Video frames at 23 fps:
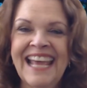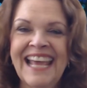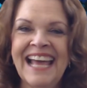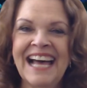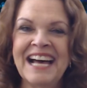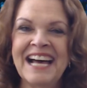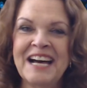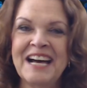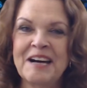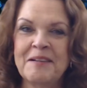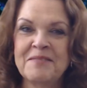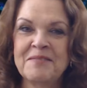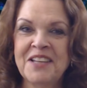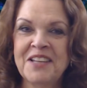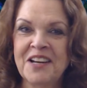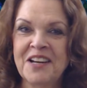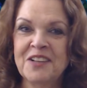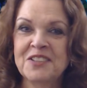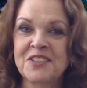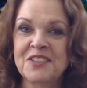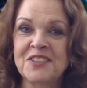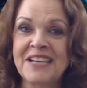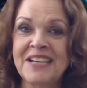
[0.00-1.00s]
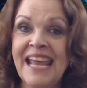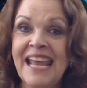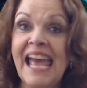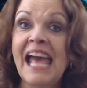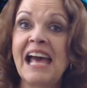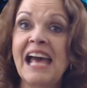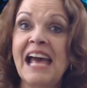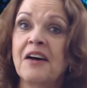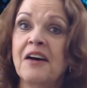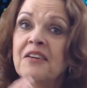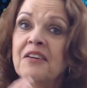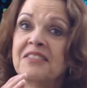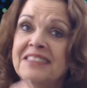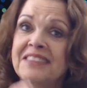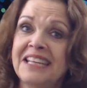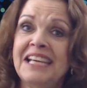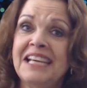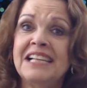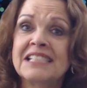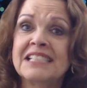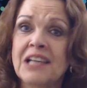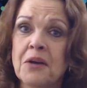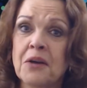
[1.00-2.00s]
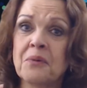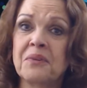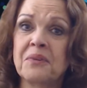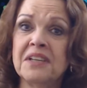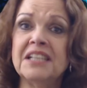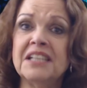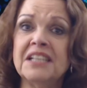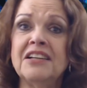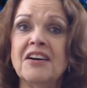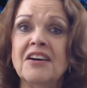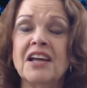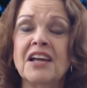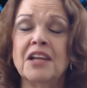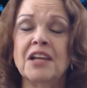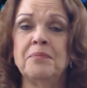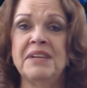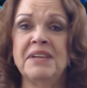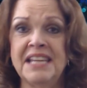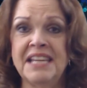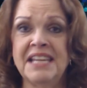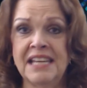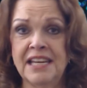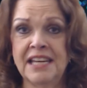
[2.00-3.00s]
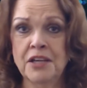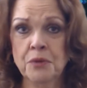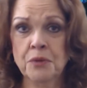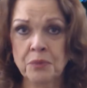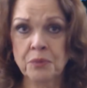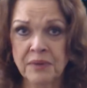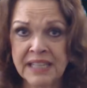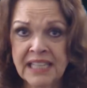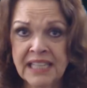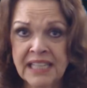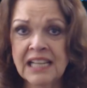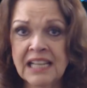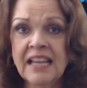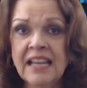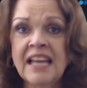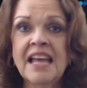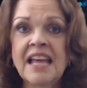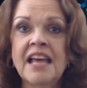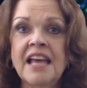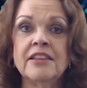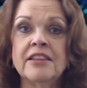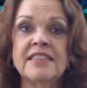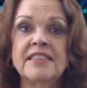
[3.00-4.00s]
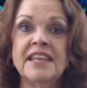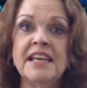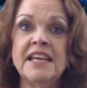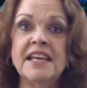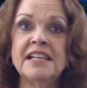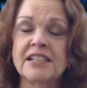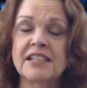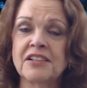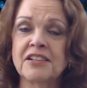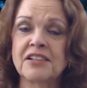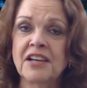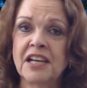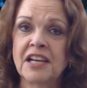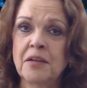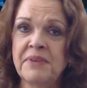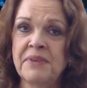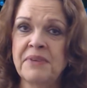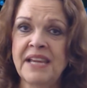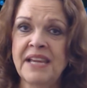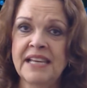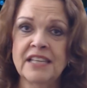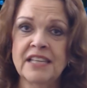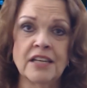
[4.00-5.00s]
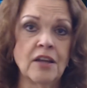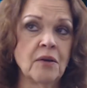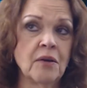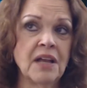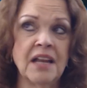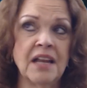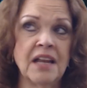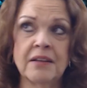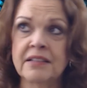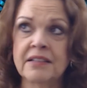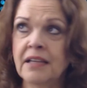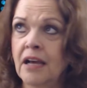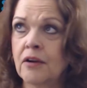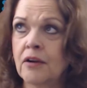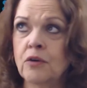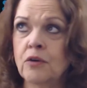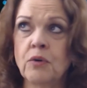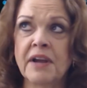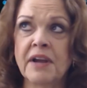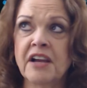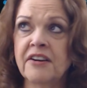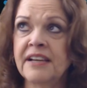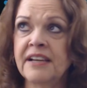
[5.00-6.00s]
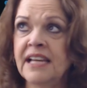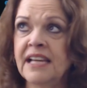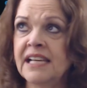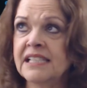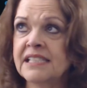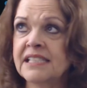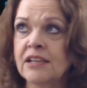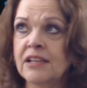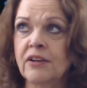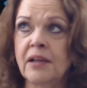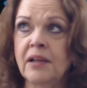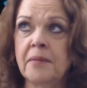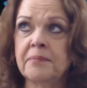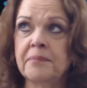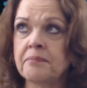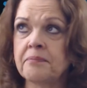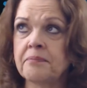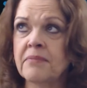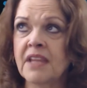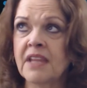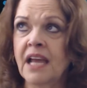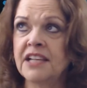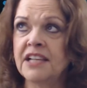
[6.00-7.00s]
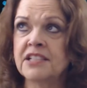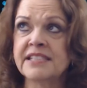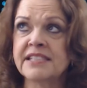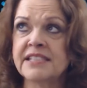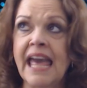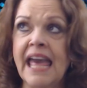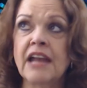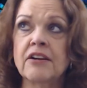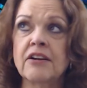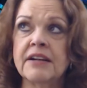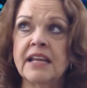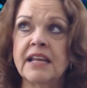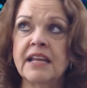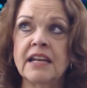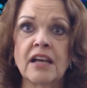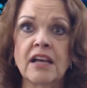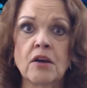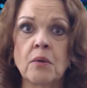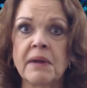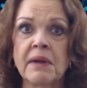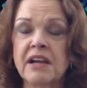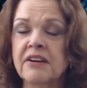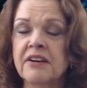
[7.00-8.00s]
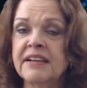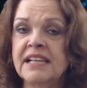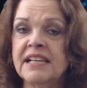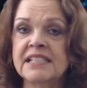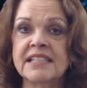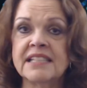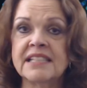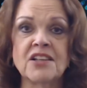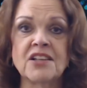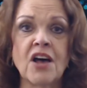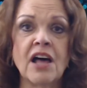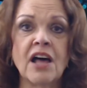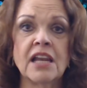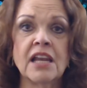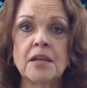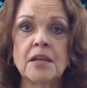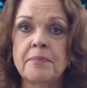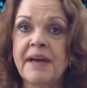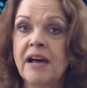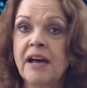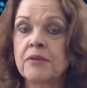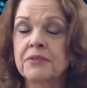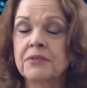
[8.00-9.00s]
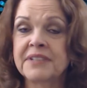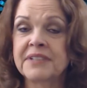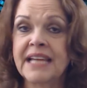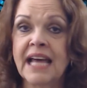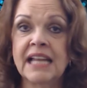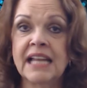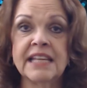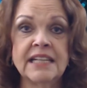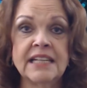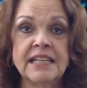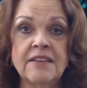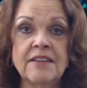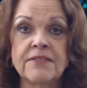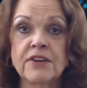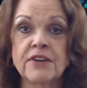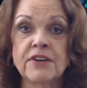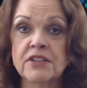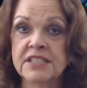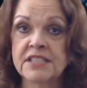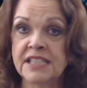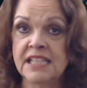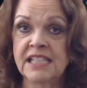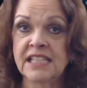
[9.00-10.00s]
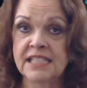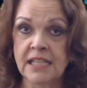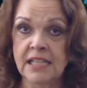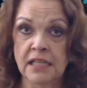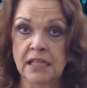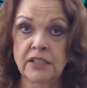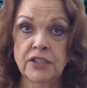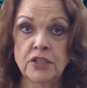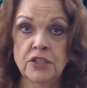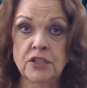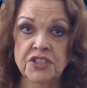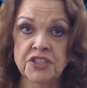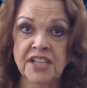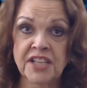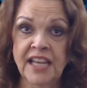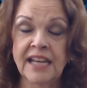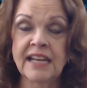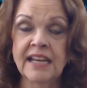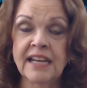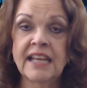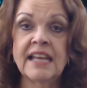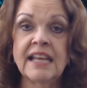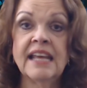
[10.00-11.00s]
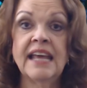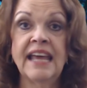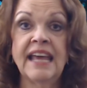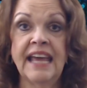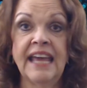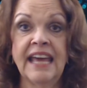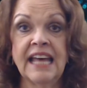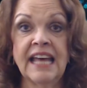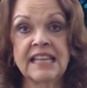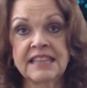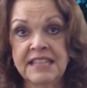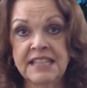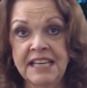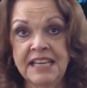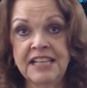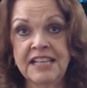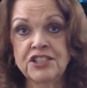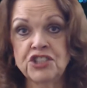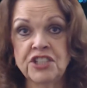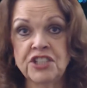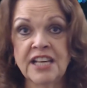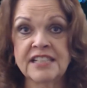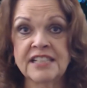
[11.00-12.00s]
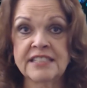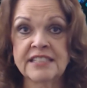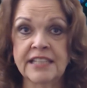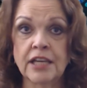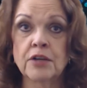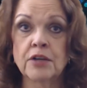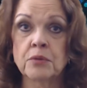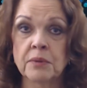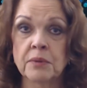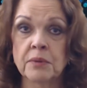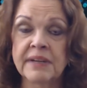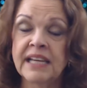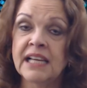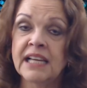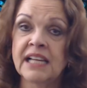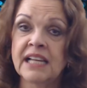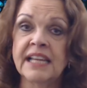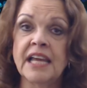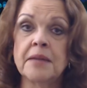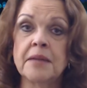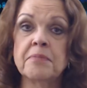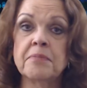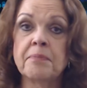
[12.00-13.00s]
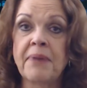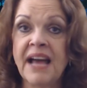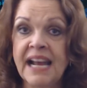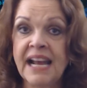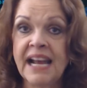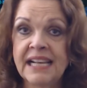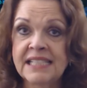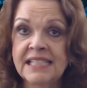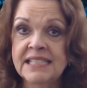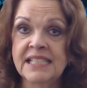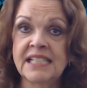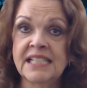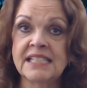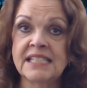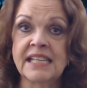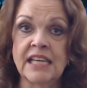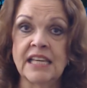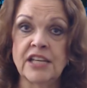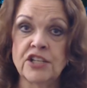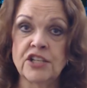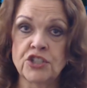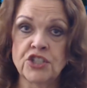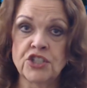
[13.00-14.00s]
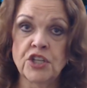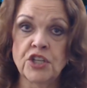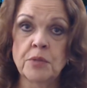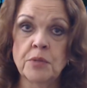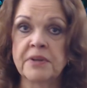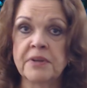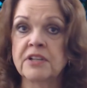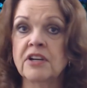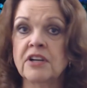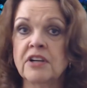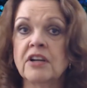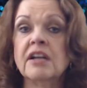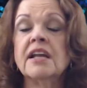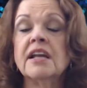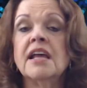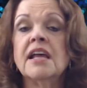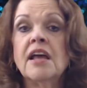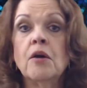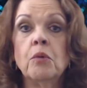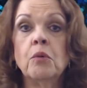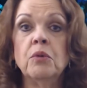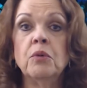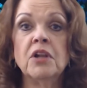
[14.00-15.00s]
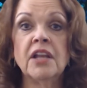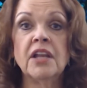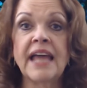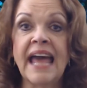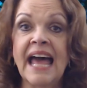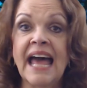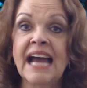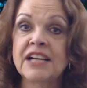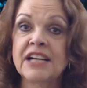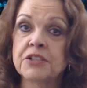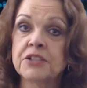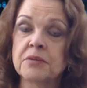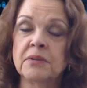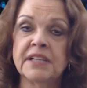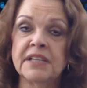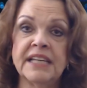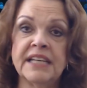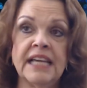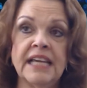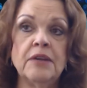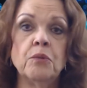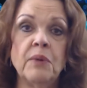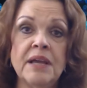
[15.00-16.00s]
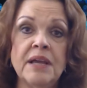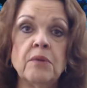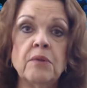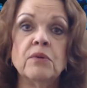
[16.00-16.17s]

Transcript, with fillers: Um, you know, so now things are really going to be getting real. Things are going to be, you know, Aquarius, um, Saturn in Aquarius is all about reality versus illusion and things just get real and Pisces and Jupiter will actually, we will